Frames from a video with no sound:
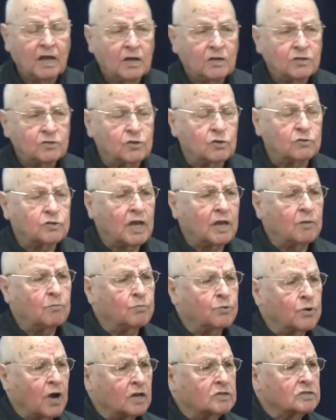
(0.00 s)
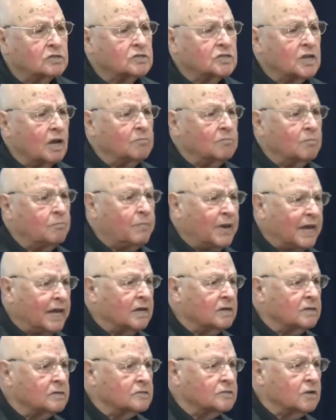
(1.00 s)
So they brought some
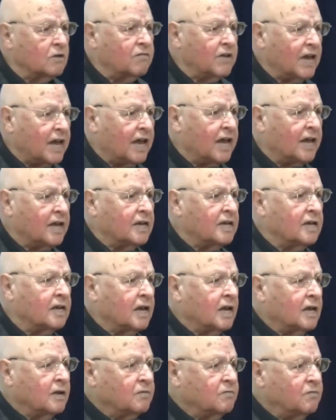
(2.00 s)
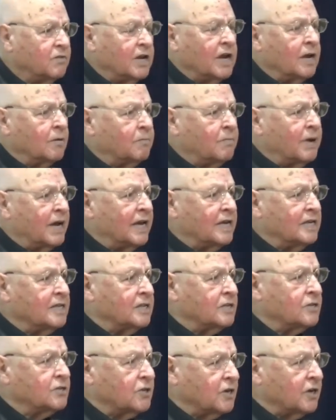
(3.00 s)
bales of hay nearby
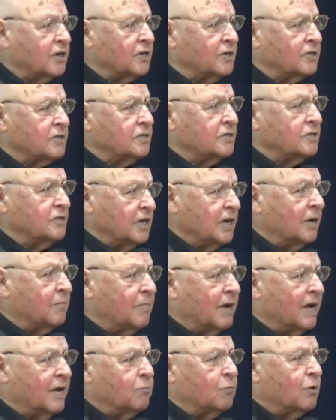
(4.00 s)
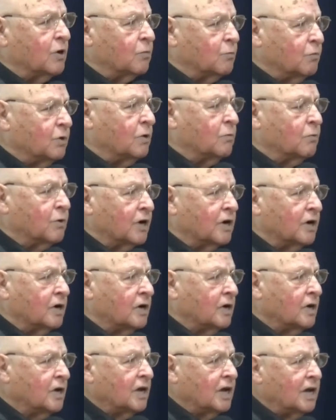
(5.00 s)
the church, nearby where we were
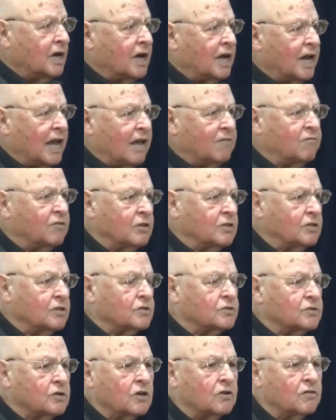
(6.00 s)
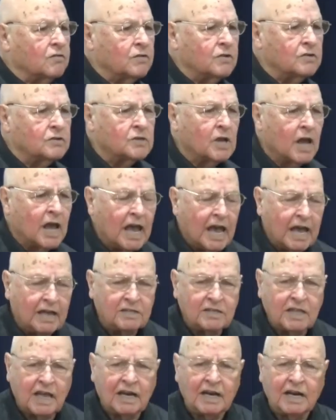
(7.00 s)
having the service,
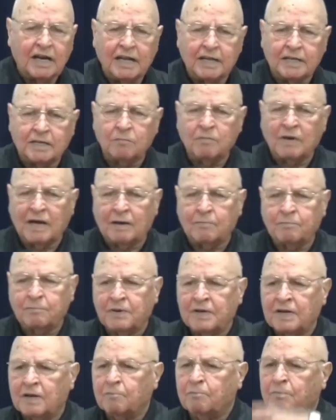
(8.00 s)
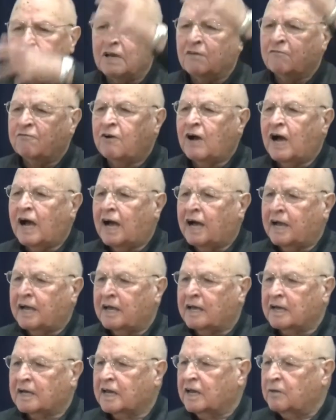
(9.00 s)
and they lit them up, and a big
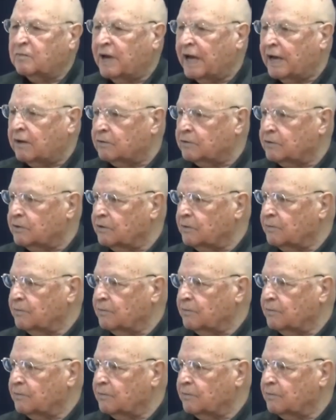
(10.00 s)
fire came out.